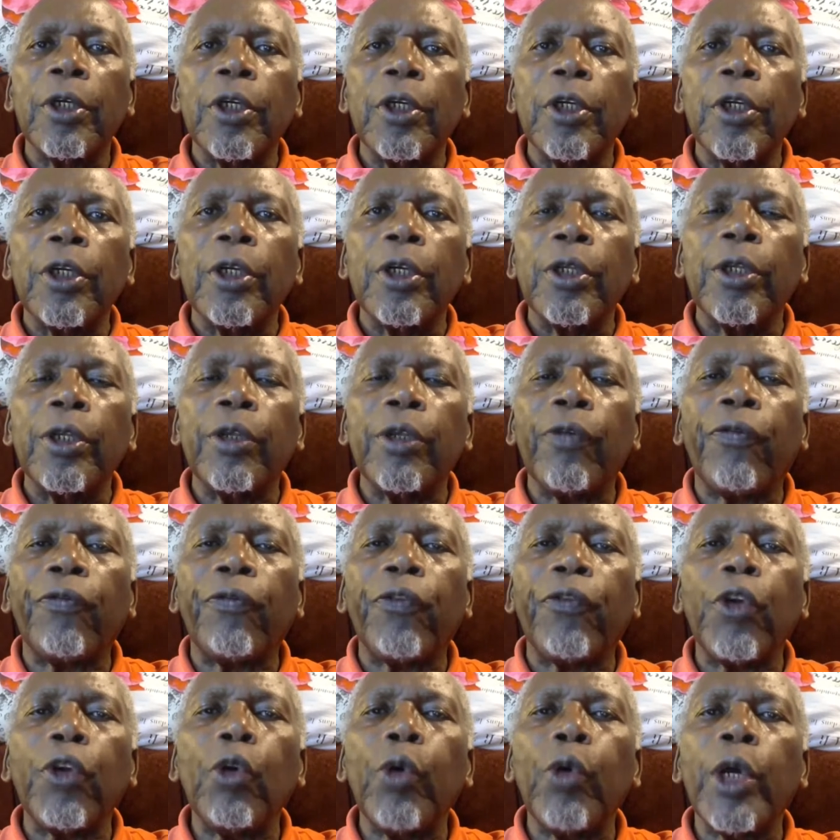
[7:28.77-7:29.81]
the
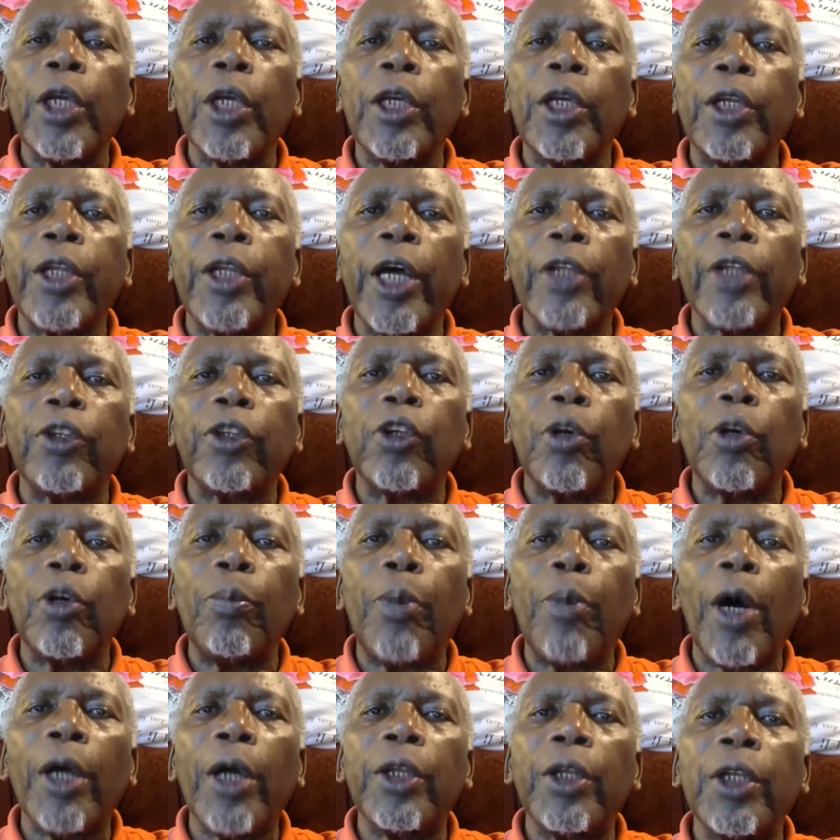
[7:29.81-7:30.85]
fuel that your
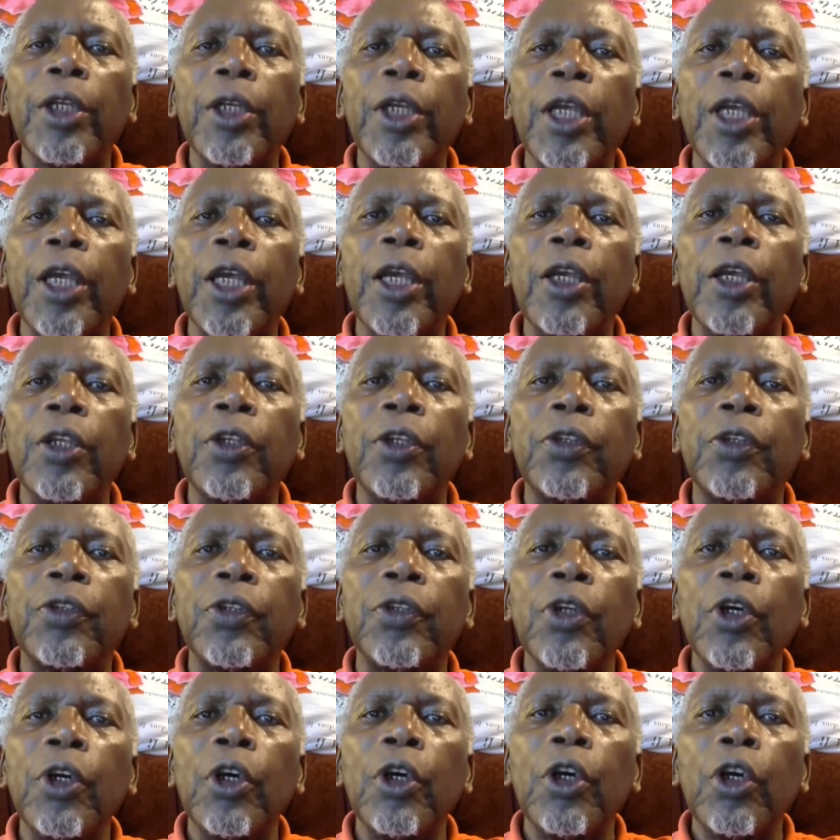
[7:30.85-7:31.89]
body needs
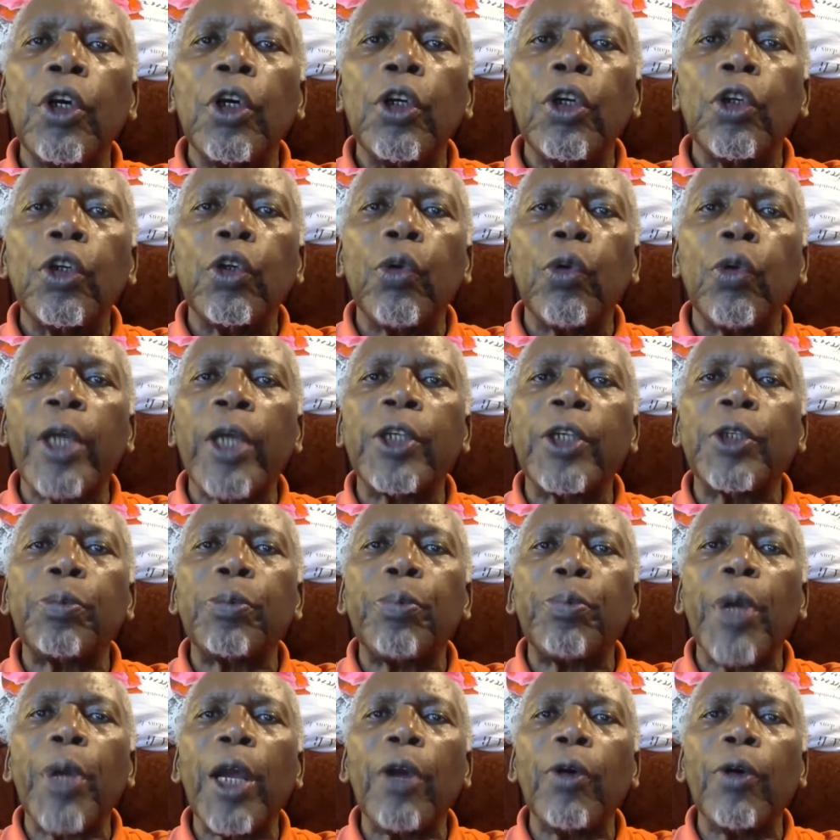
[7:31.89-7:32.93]
to
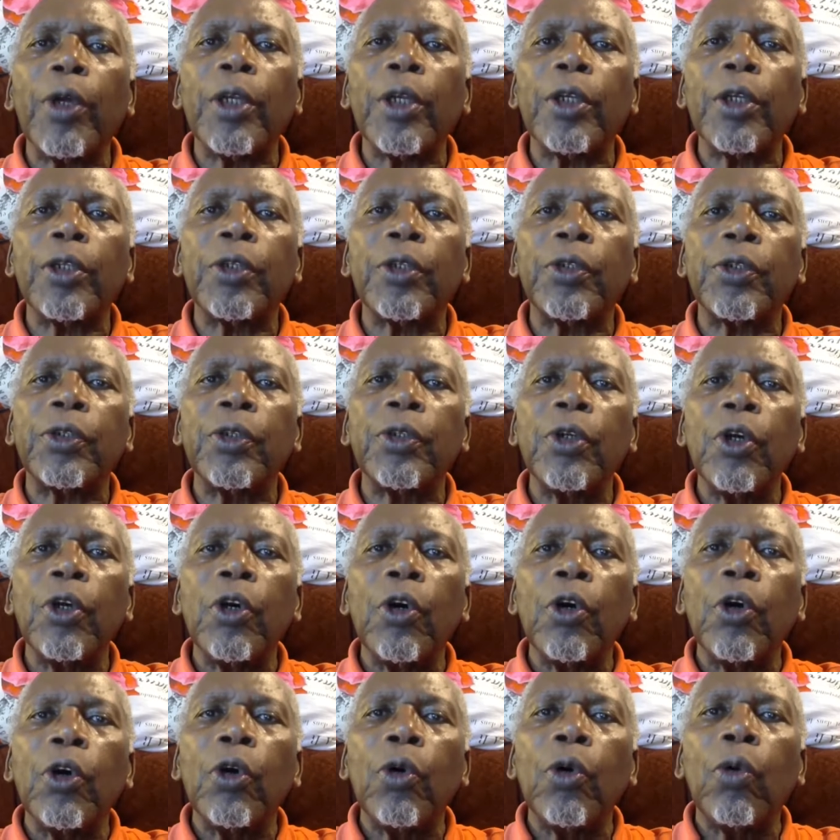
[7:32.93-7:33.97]
experience
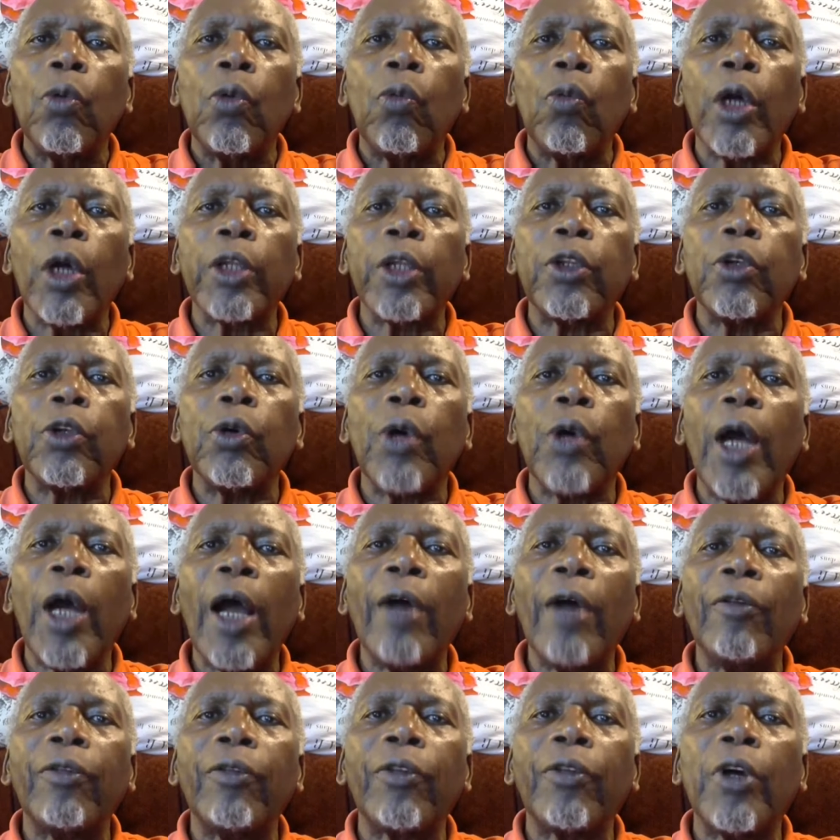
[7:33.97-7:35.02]
what you
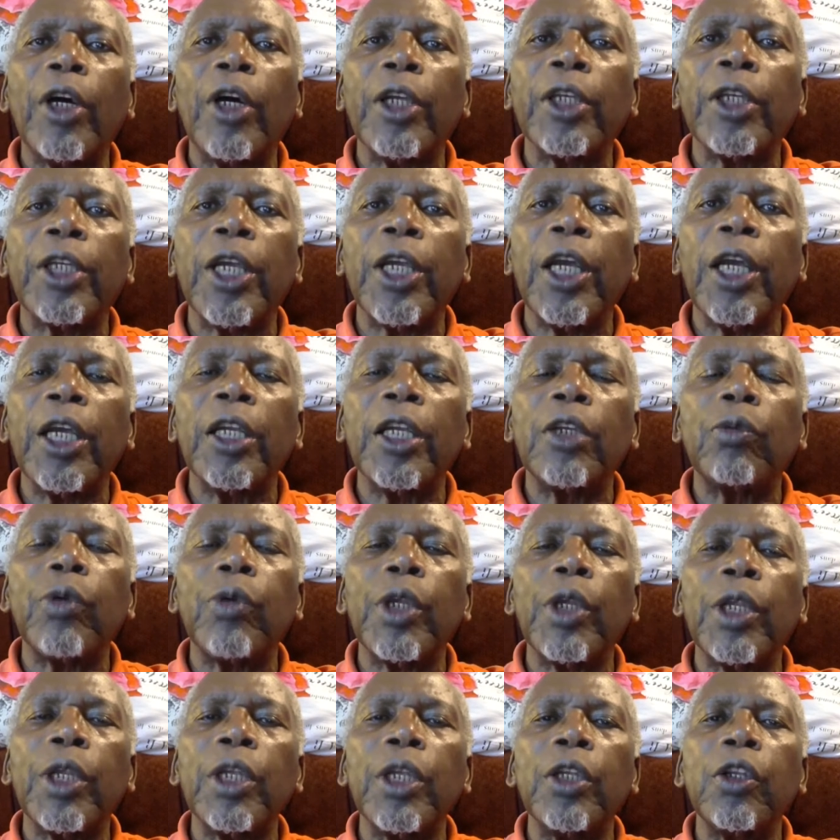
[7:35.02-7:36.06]
have contained
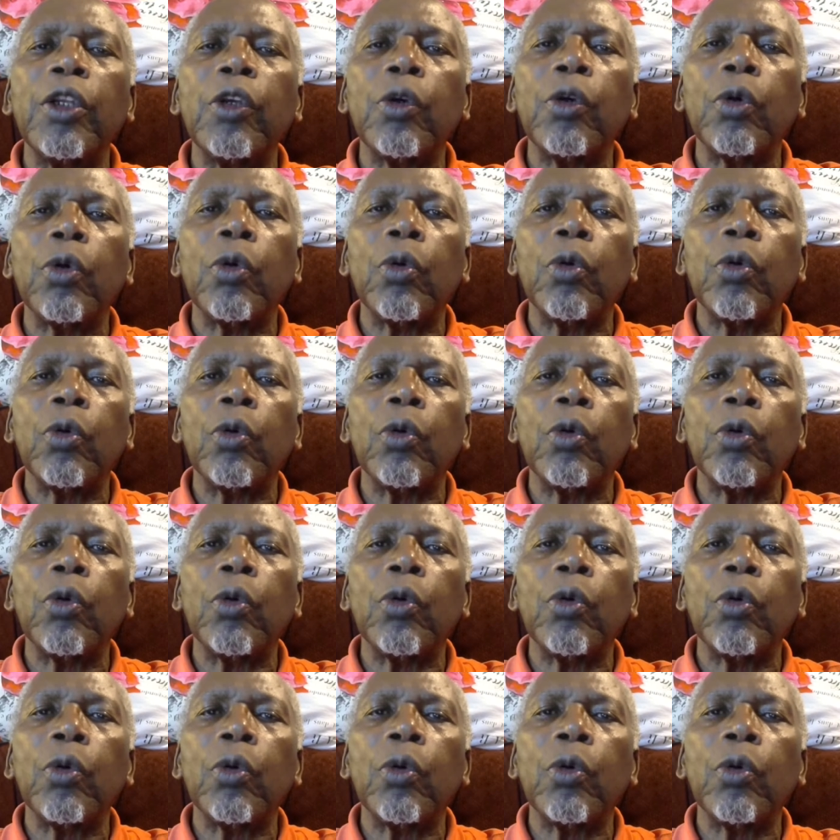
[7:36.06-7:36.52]
within you.